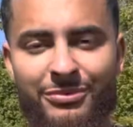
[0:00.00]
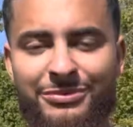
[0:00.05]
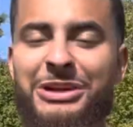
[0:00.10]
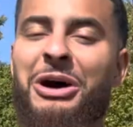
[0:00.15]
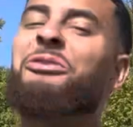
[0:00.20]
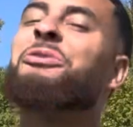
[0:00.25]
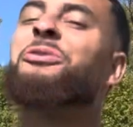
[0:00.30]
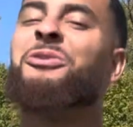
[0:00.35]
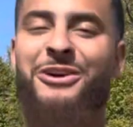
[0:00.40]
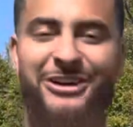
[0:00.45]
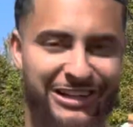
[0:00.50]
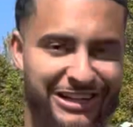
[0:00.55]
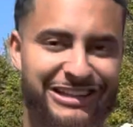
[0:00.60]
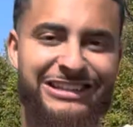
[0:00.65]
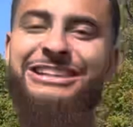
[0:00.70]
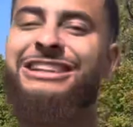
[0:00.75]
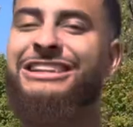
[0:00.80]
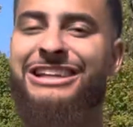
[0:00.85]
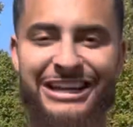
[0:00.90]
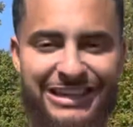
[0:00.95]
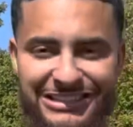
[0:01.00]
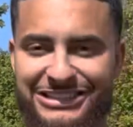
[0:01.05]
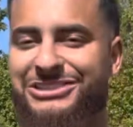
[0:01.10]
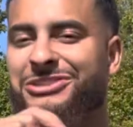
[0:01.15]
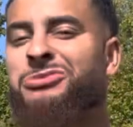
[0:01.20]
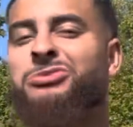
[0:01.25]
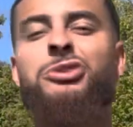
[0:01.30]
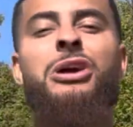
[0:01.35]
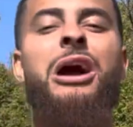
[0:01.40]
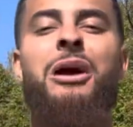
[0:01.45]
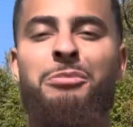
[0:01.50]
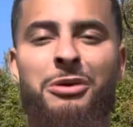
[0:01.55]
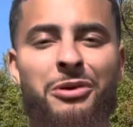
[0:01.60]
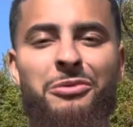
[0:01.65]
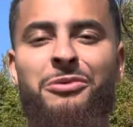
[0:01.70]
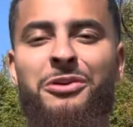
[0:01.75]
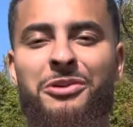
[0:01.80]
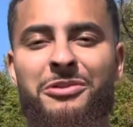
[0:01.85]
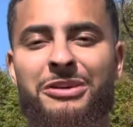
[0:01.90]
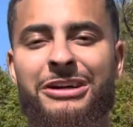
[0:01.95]
No, for real, like hit the subscribe button
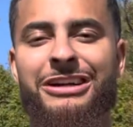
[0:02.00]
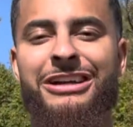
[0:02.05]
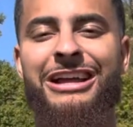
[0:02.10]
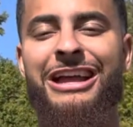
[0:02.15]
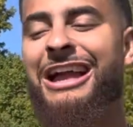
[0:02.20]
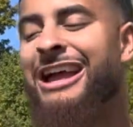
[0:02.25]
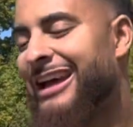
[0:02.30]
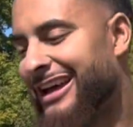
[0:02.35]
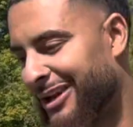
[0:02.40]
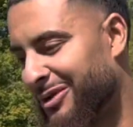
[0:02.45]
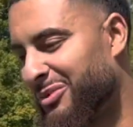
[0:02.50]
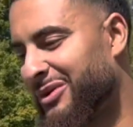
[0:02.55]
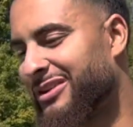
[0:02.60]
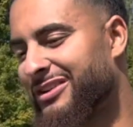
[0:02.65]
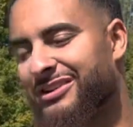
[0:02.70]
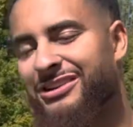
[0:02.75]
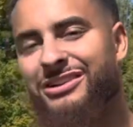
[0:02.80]
real quick, and then